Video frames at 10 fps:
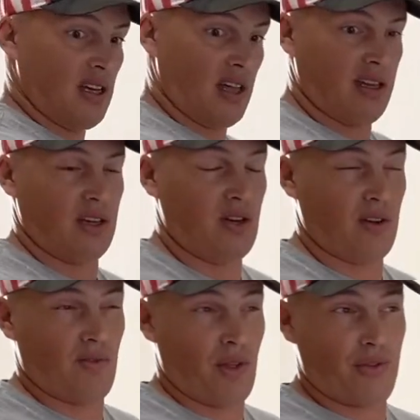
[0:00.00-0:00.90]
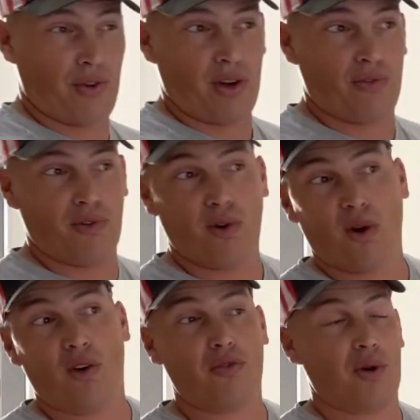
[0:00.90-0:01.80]
I think you can run 3 or 4
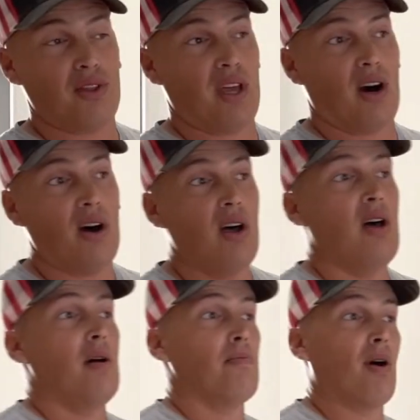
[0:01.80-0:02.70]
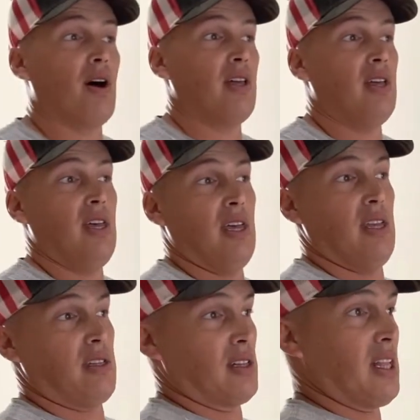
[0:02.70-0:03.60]
off one now. But
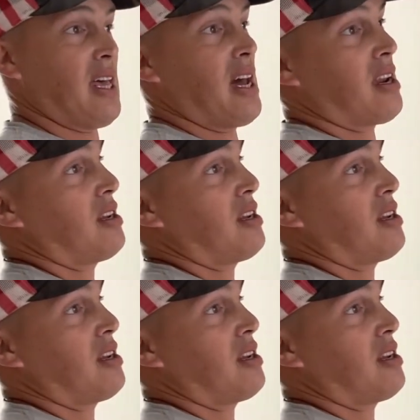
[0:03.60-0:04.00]
the layout of